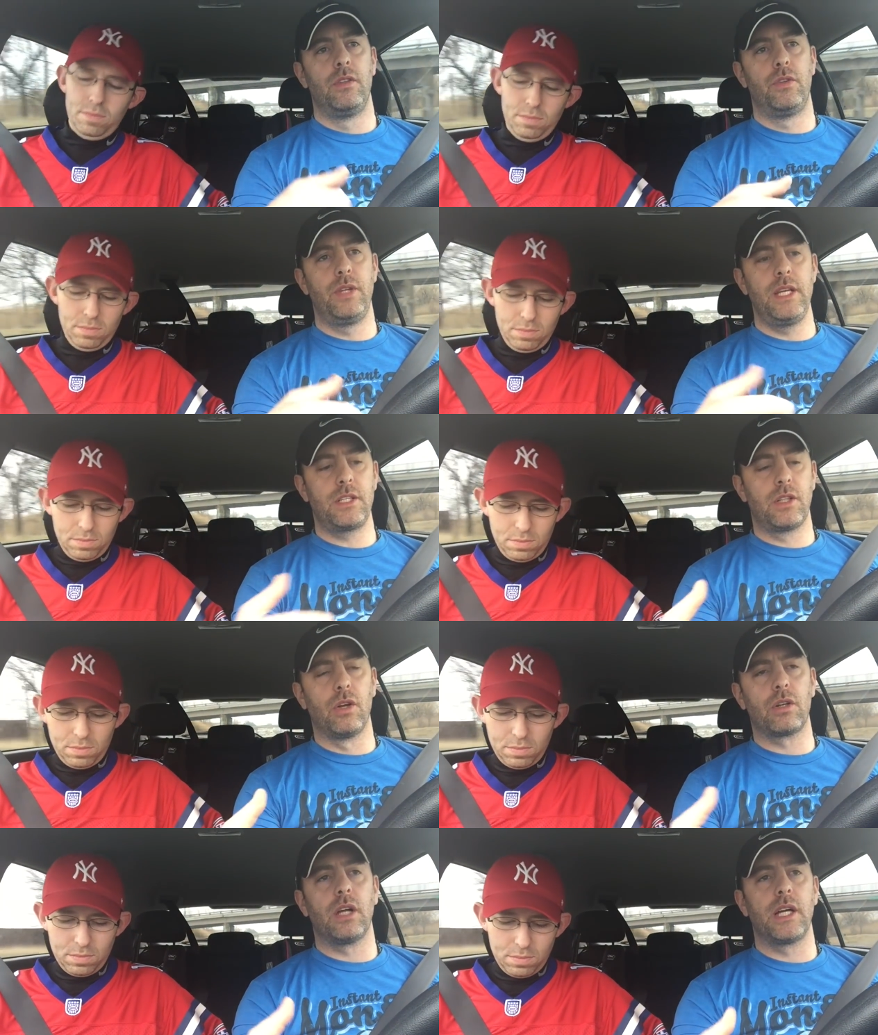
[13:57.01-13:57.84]
Speaker 1: do these
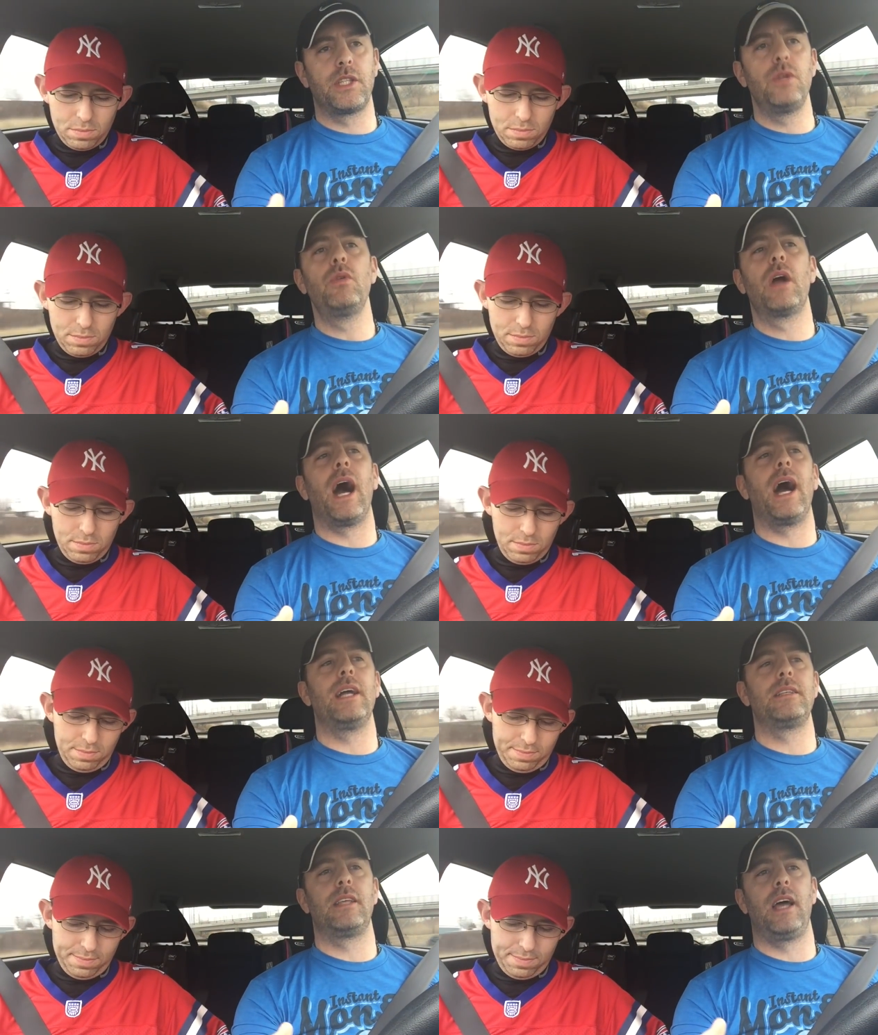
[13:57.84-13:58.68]
look like two
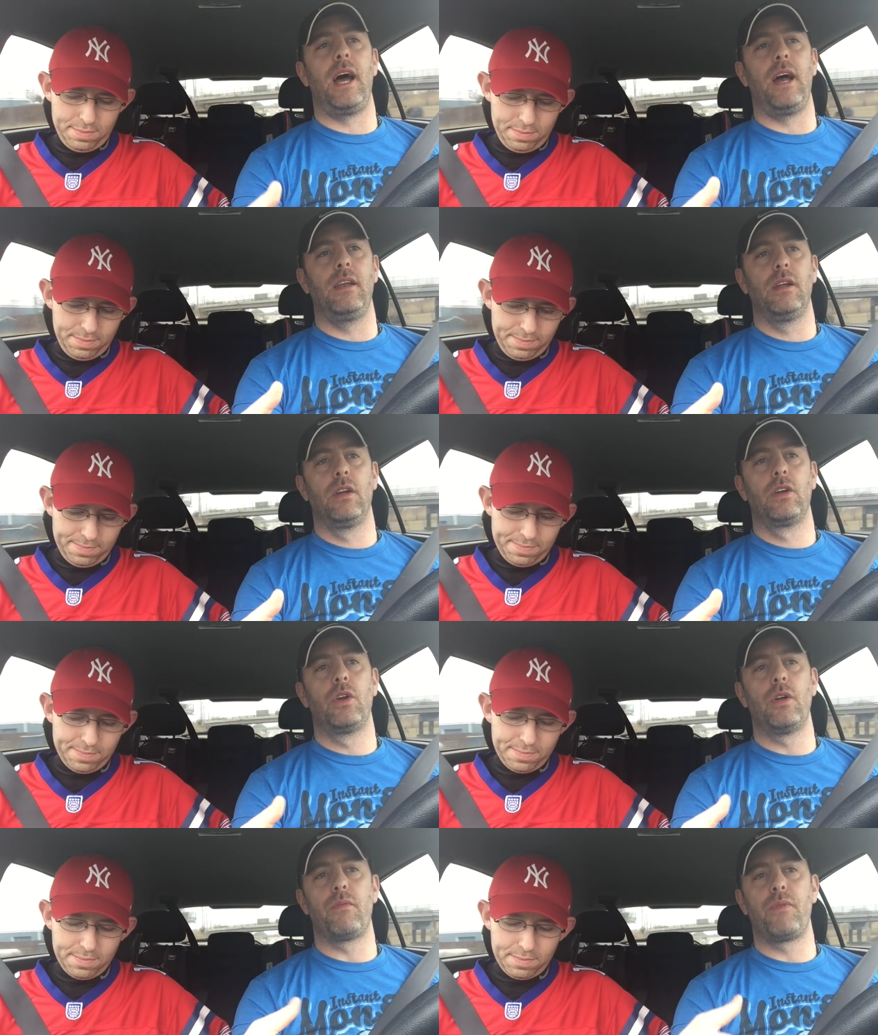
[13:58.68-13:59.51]
guys that
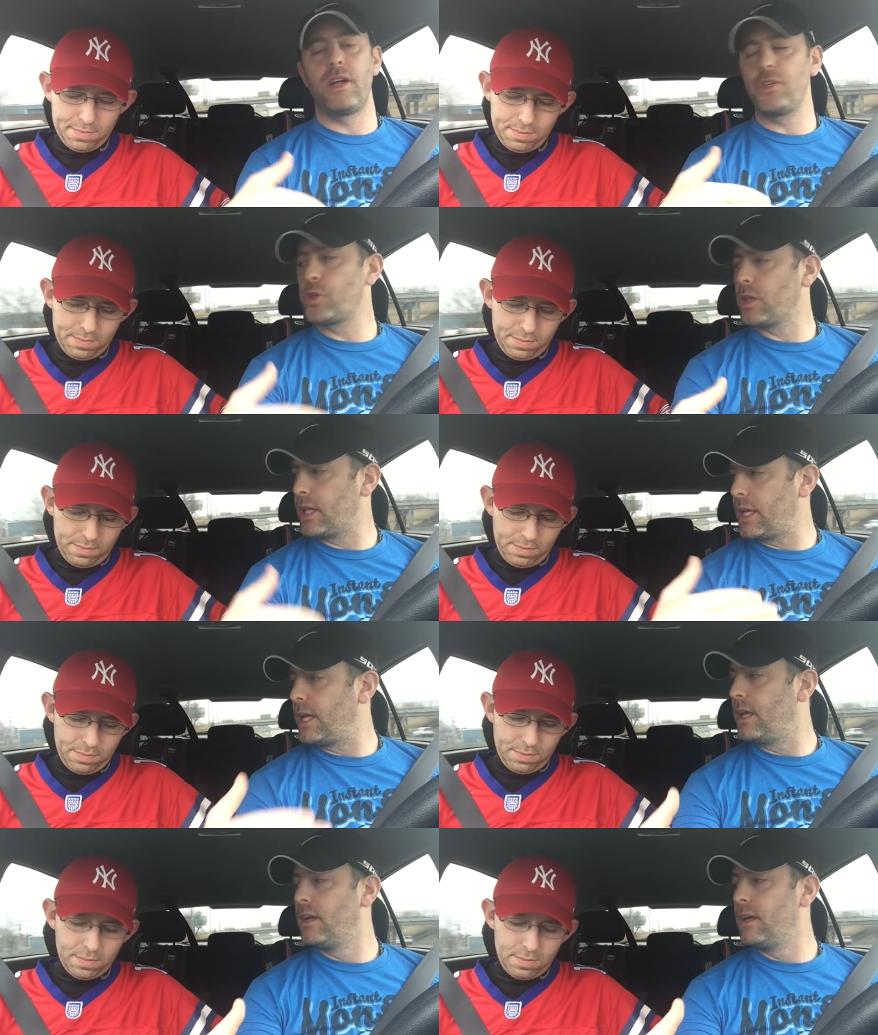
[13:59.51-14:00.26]
could eventually?